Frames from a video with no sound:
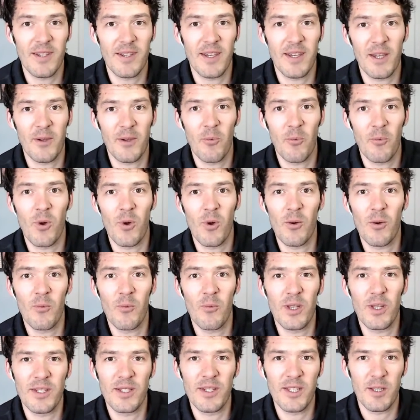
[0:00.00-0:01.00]
Like what
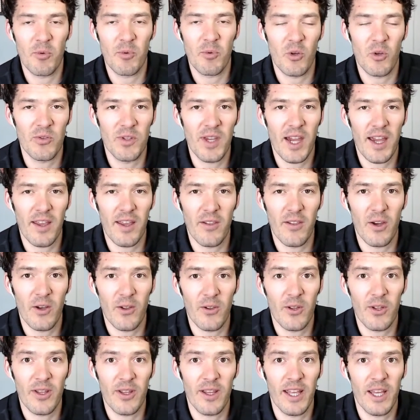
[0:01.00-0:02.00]
would a typical dialogue
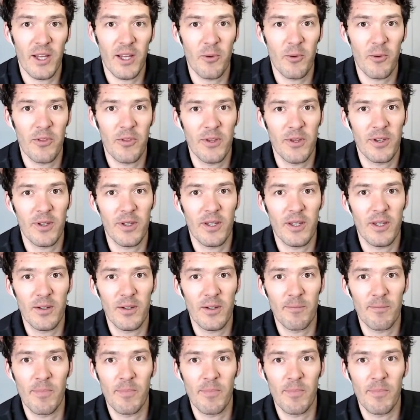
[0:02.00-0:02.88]
look like with a